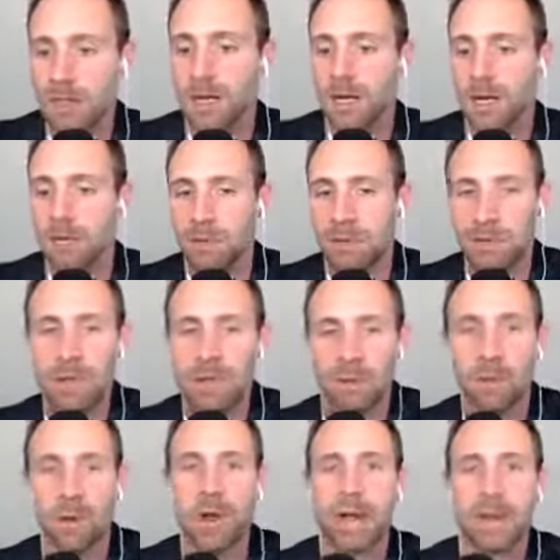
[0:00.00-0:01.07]
But either
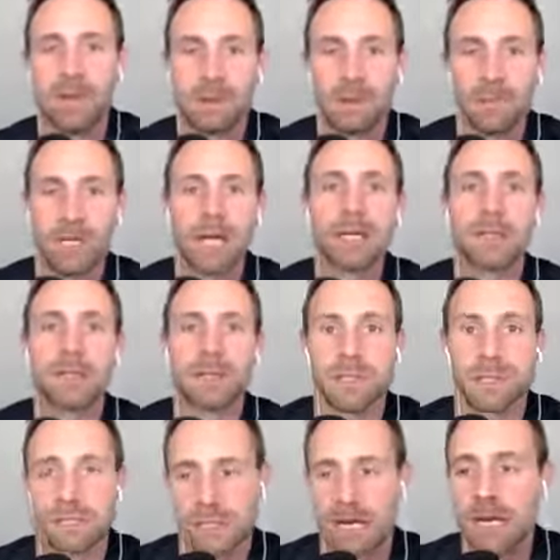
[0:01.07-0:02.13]
way, the objective is
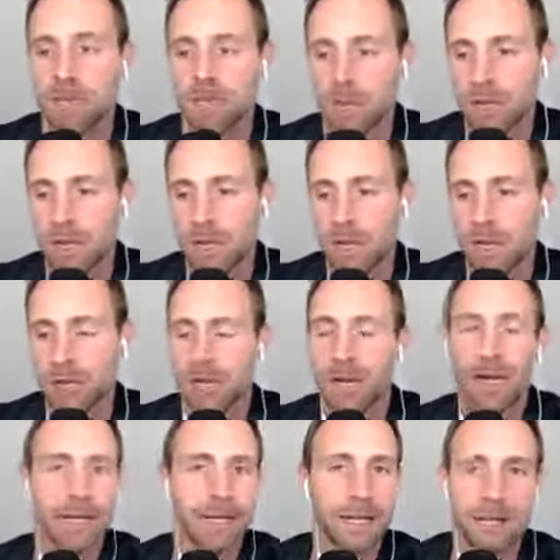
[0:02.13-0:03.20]
the same. You're
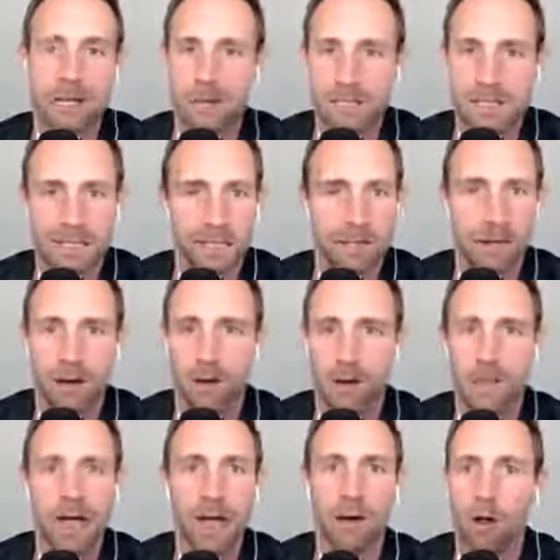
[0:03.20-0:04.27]
not going to get the listing
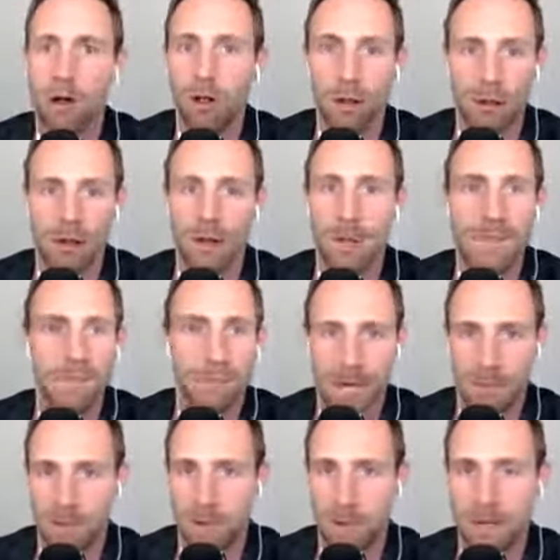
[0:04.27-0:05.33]
on that call or on that
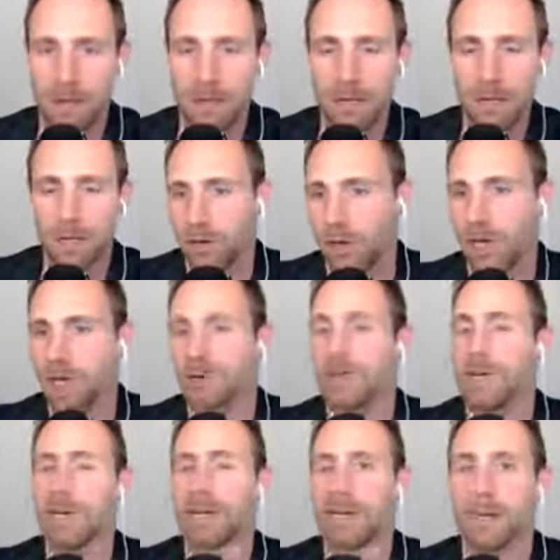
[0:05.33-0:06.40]
pop by. You're not even
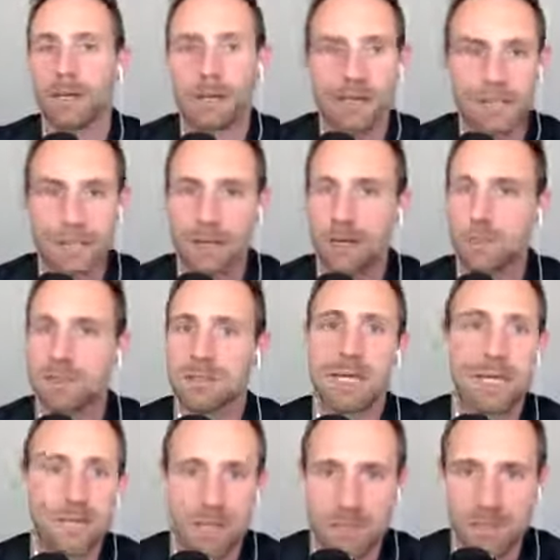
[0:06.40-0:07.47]
going to get a listing
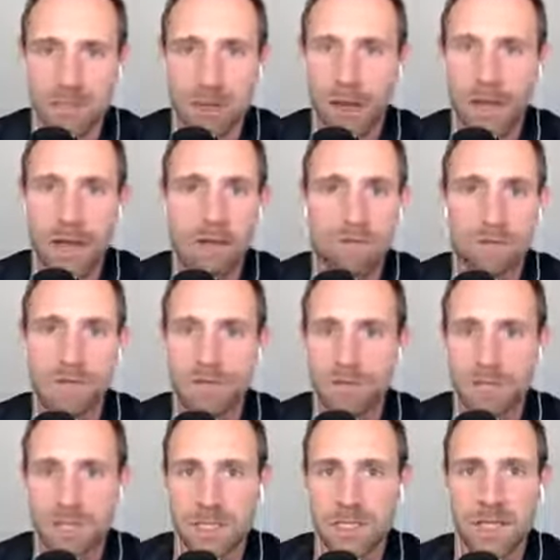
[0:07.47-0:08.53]
consultation on that first
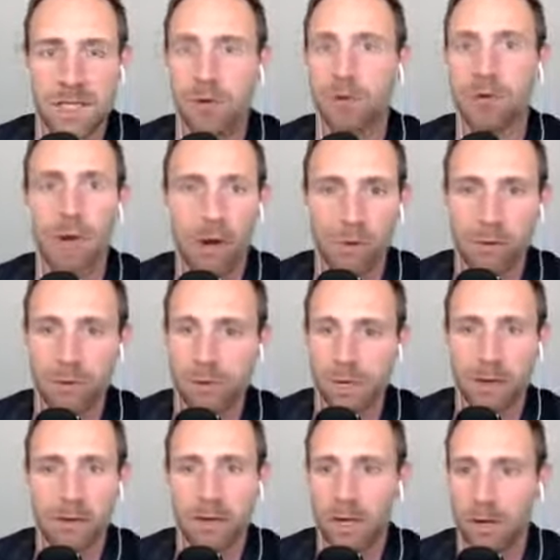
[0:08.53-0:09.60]
visit. They don't know you. They
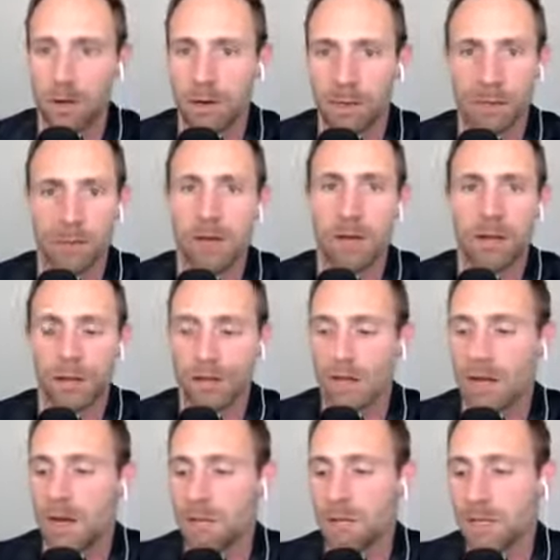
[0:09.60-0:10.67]
don't care. You are nothing to
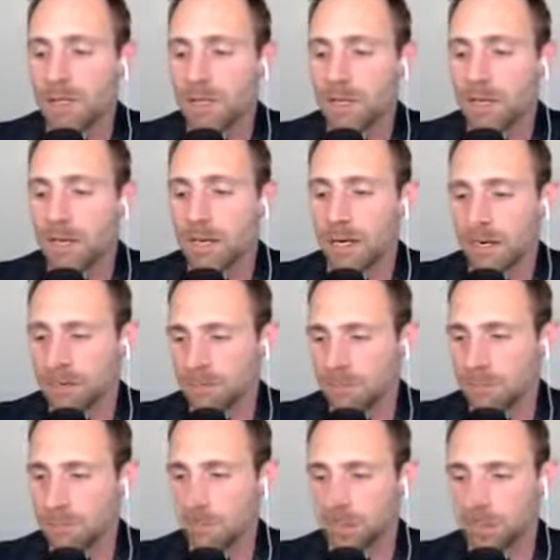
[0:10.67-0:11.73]
them.
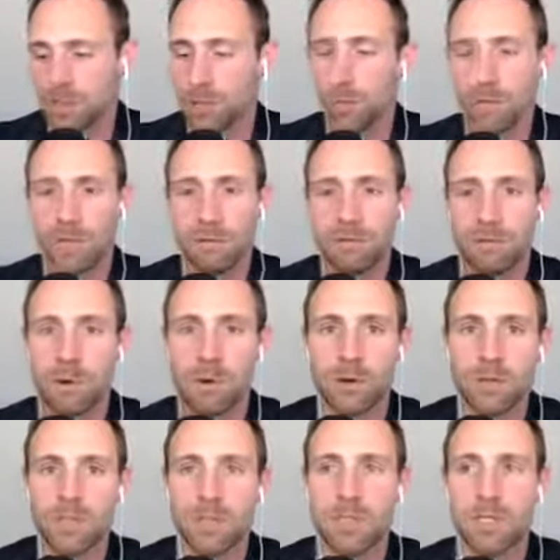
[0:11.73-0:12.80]
What you're looking for
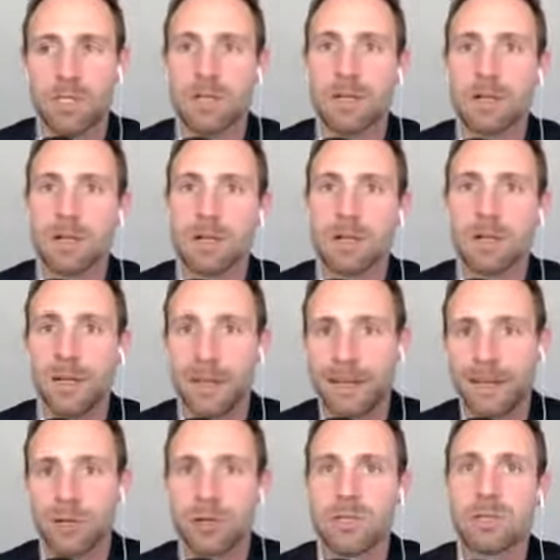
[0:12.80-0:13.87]
is just the
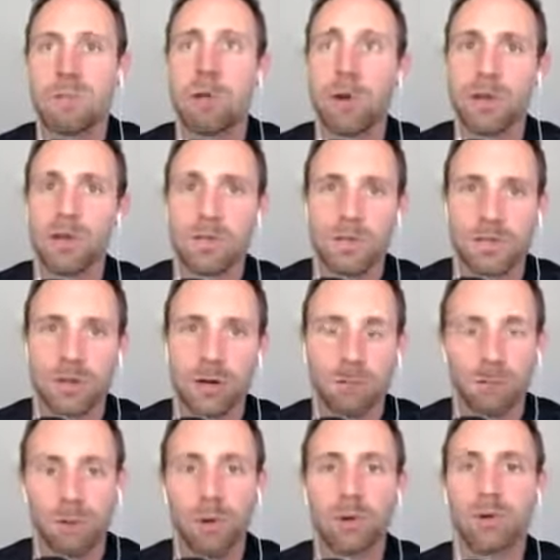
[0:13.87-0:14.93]
entrance point to
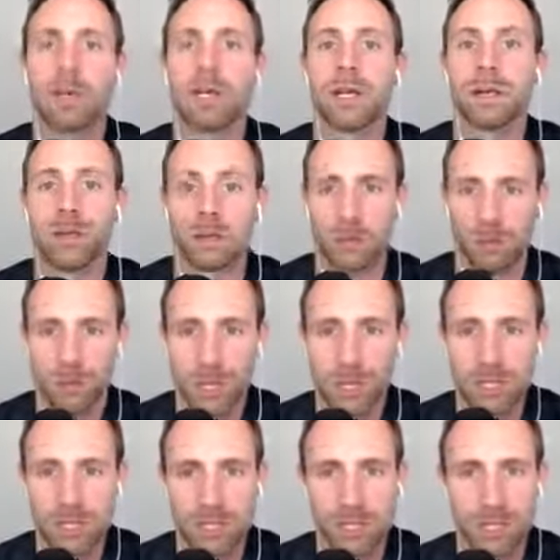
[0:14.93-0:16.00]
start building the
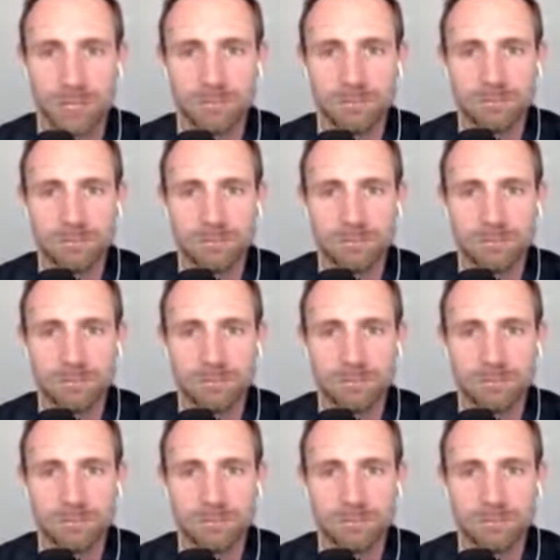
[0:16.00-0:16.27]
relationship.